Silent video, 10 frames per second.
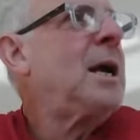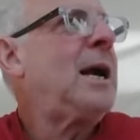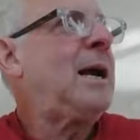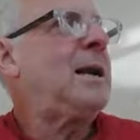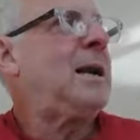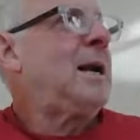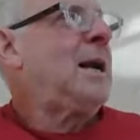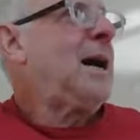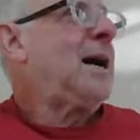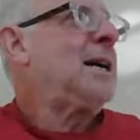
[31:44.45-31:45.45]

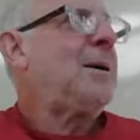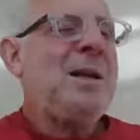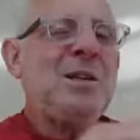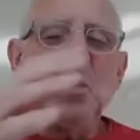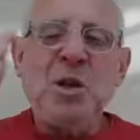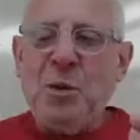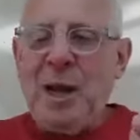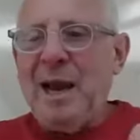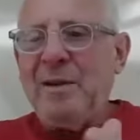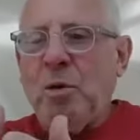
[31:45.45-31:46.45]
And so you
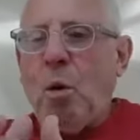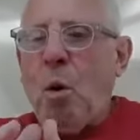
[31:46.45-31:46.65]
have